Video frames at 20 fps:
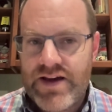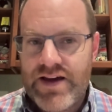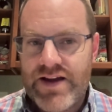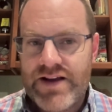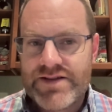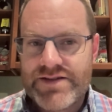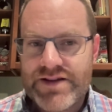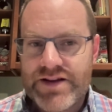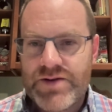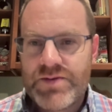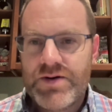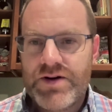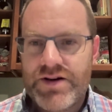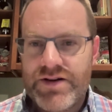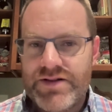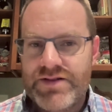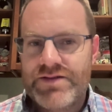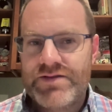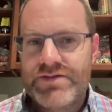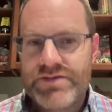and it's like,
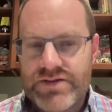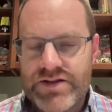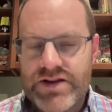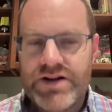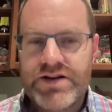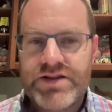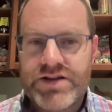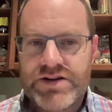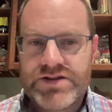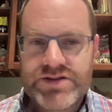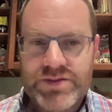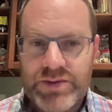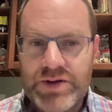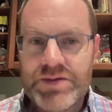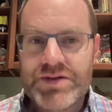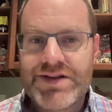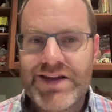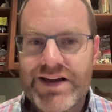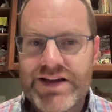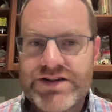well, there's some
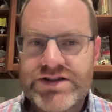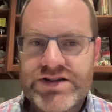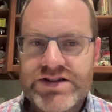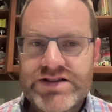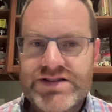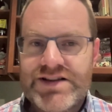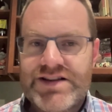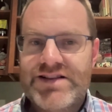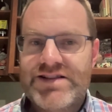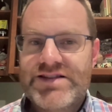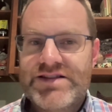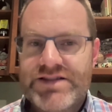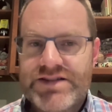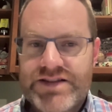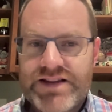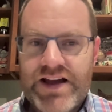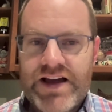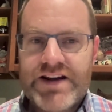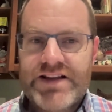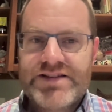limitations, and it's
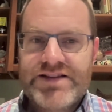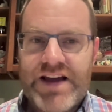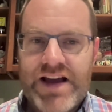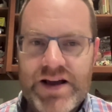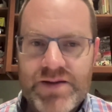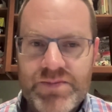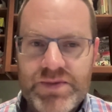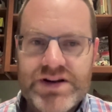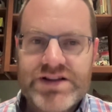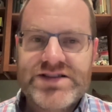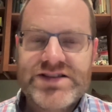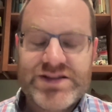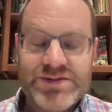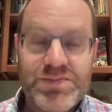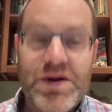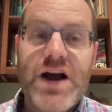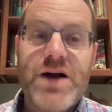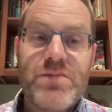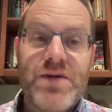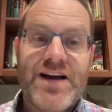not attack, but it's
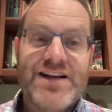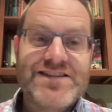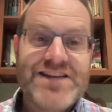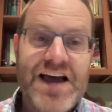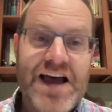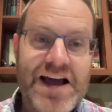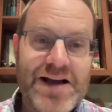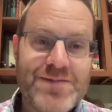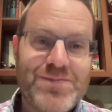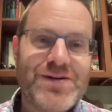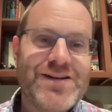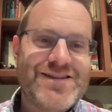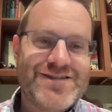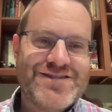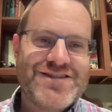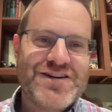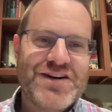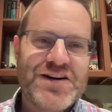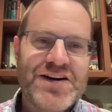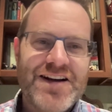inspired by attack, but
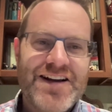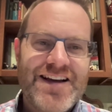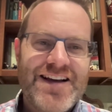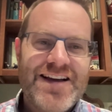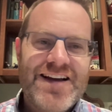sure.